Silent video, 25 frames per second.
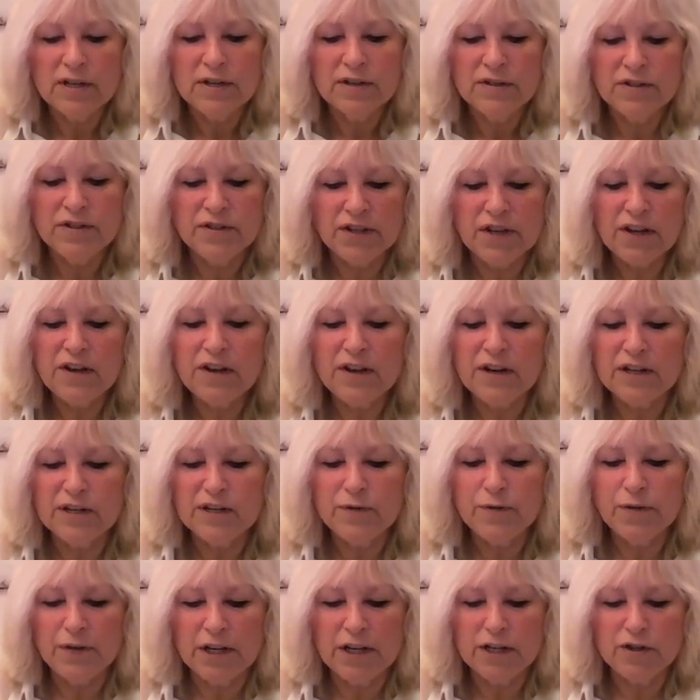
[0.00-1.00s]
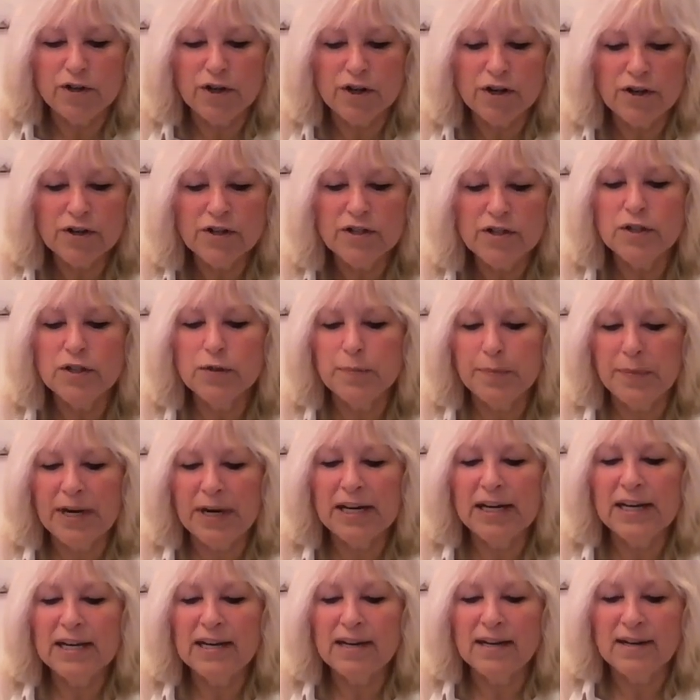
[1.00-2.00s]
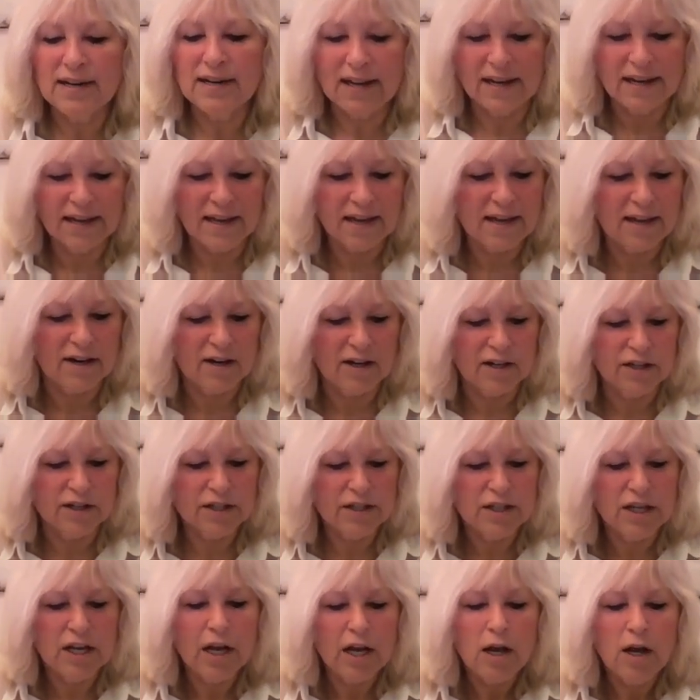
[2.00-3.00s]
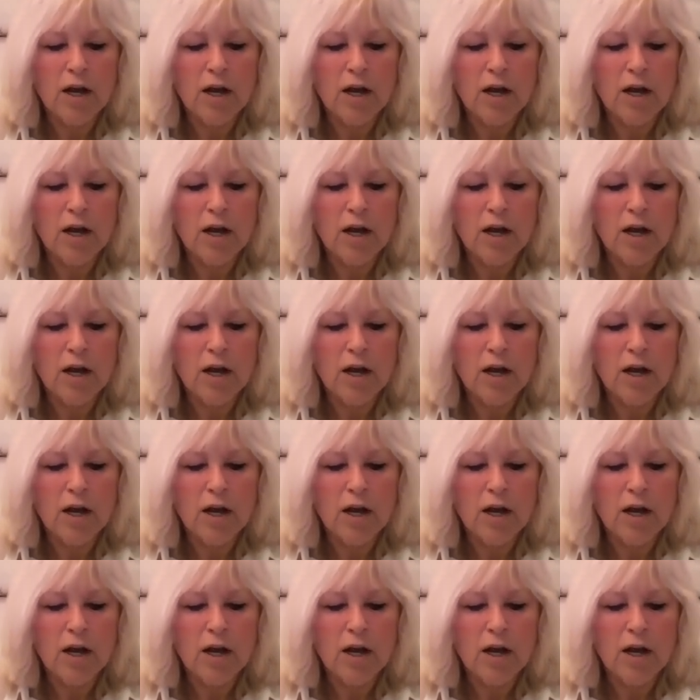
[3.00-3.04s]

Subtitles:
secret features by LieKillers.